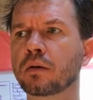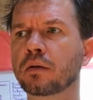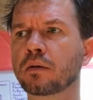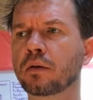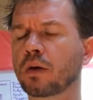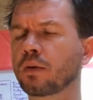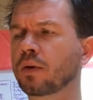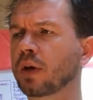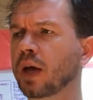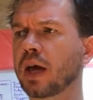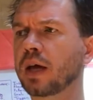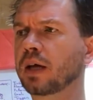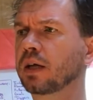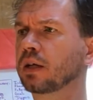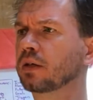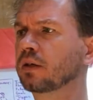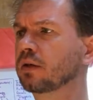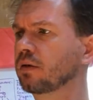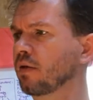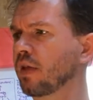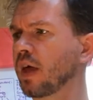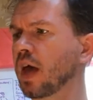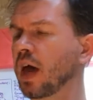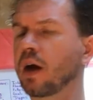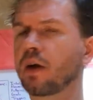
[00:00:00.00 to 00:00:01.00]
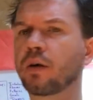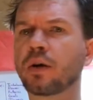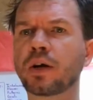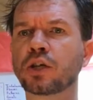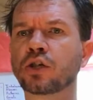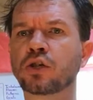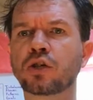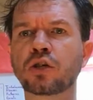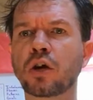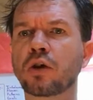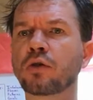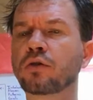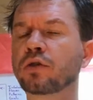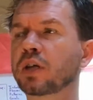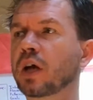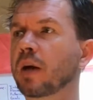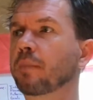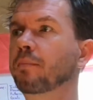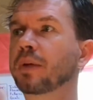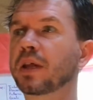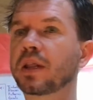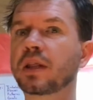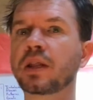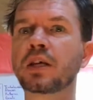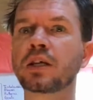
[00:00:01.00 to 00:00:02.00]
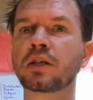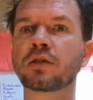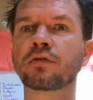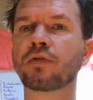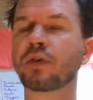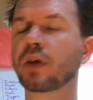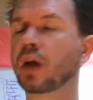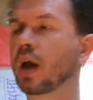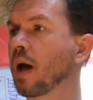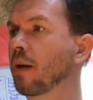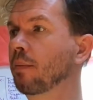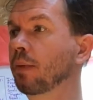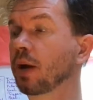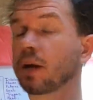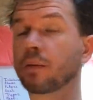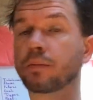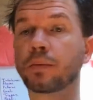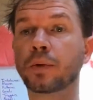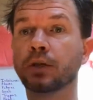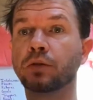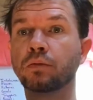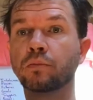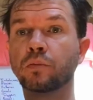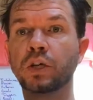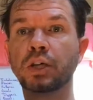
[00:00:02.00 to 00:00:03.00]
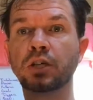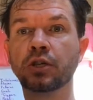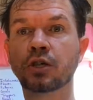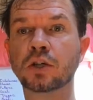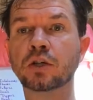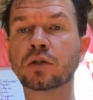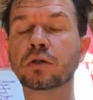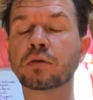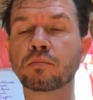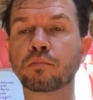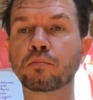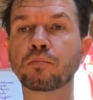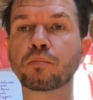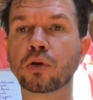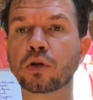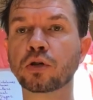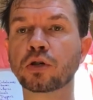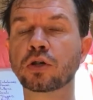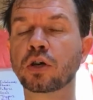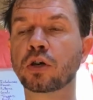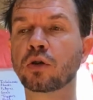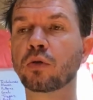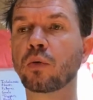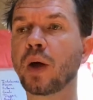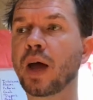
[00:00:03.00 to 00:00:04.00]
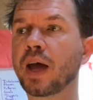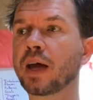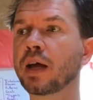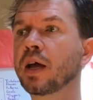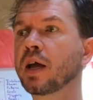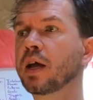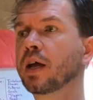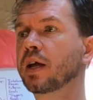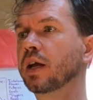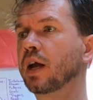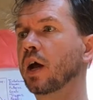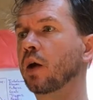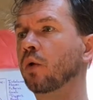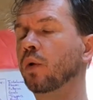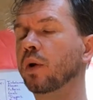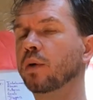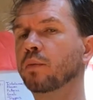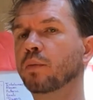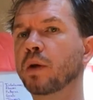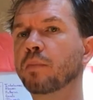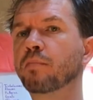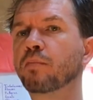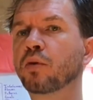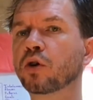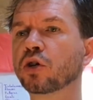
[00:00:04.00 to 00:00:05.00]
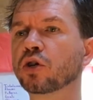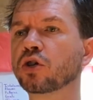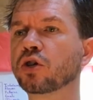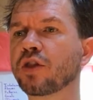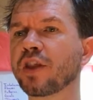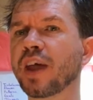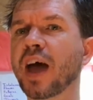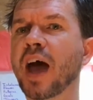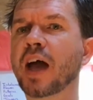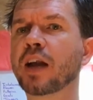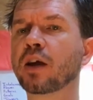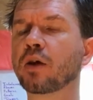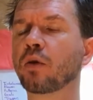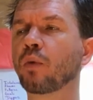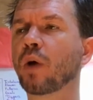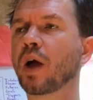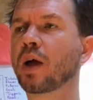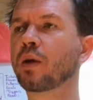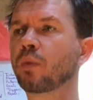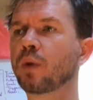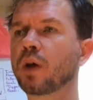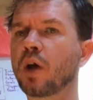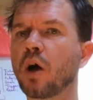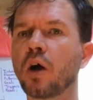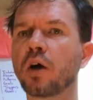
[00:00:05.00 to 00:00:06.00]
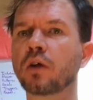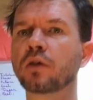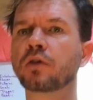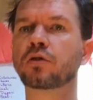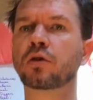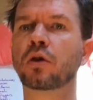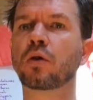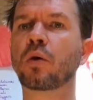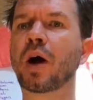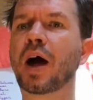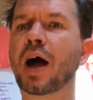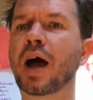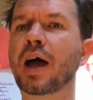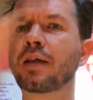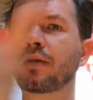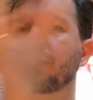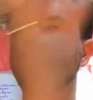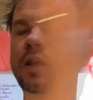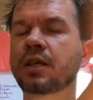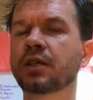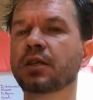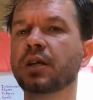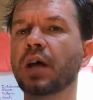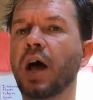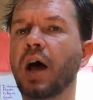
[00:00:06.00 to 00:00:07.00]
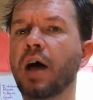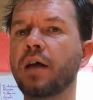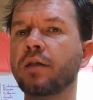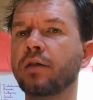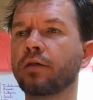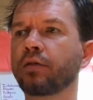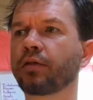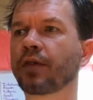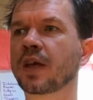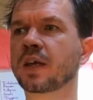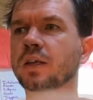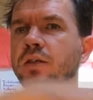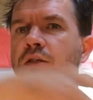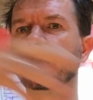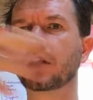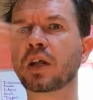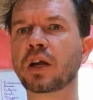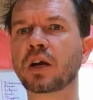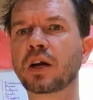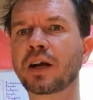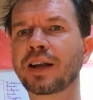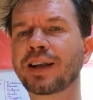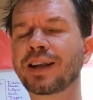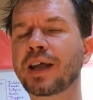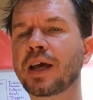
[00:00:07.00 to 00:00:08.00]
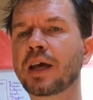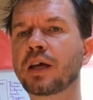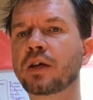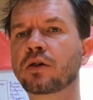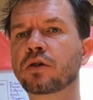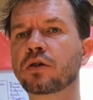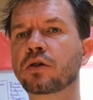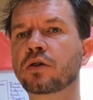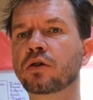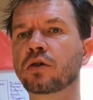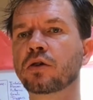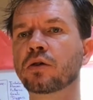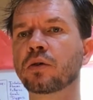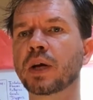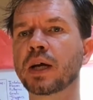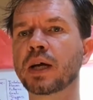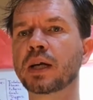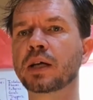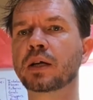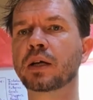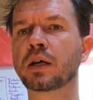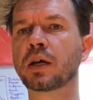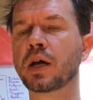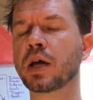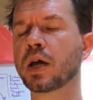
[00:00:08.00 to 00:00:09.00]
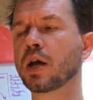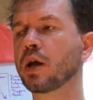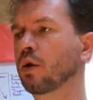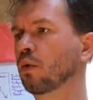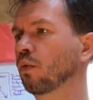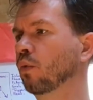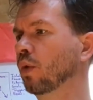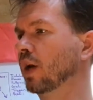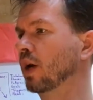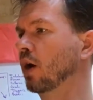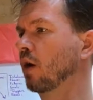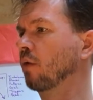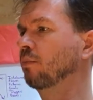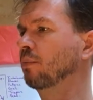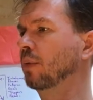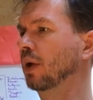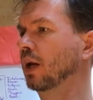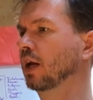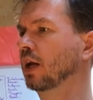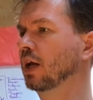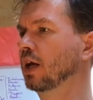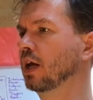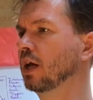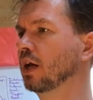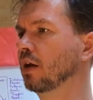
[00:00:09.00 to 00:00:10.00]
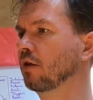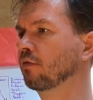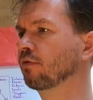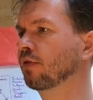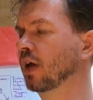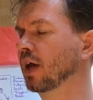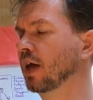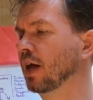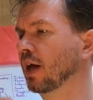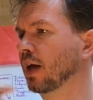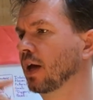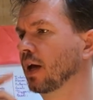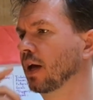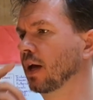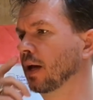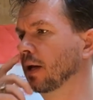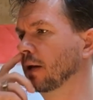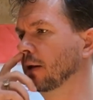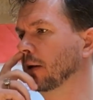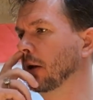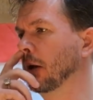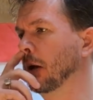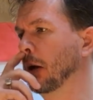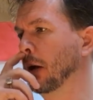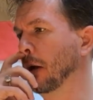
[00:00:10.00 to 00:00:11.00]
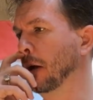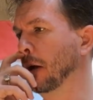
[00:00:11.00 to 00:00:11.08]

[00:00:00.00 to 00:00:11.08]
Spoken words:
Okay, it's there, it shows up in these phenomena, but we just push it away. Now, when we push that away, we also hide these other things that are linked to it. We don't believe in